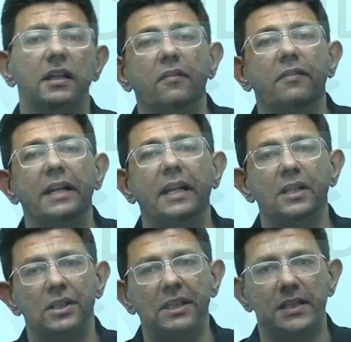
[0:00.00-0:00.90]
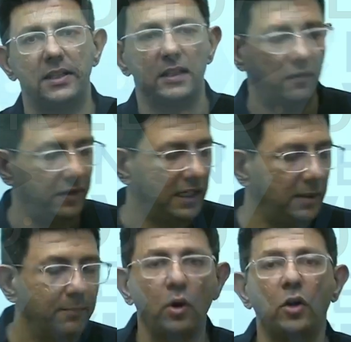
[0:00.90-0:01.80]
and the weightage. Yes, a very
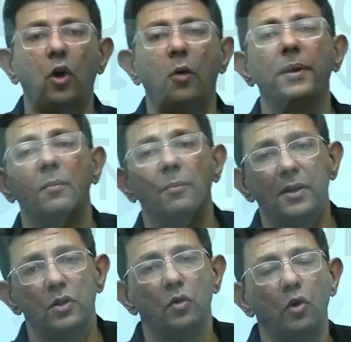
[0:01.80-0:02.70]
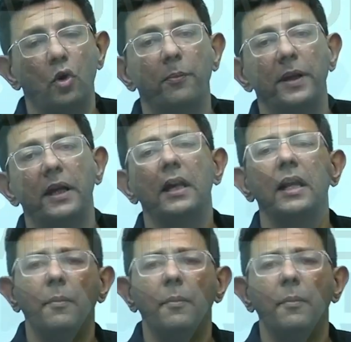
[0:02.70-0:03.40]
important topic, must know topic,